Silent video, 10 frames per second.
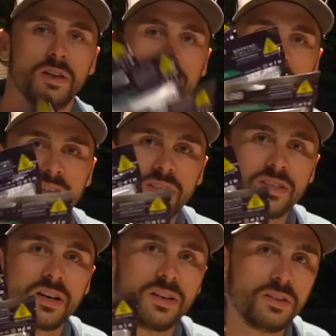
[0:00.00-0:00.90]
Toss
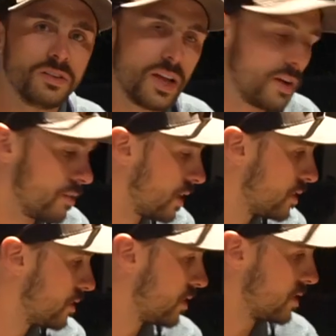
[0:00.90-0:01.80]
these on a little Ned rig
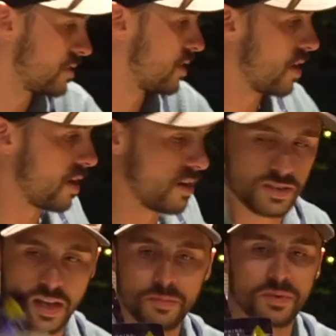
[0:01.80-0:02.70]
this
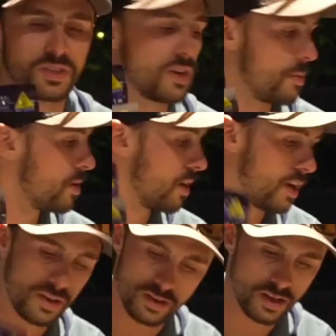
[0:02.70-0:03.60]
setup this summer,
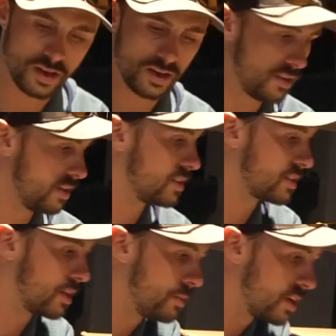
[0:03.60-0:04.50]
and it's
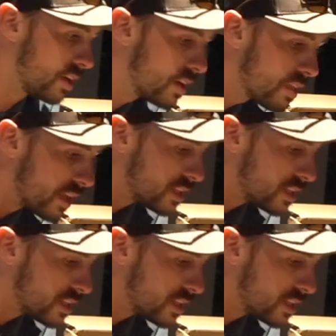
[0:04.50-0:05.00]
gonna be the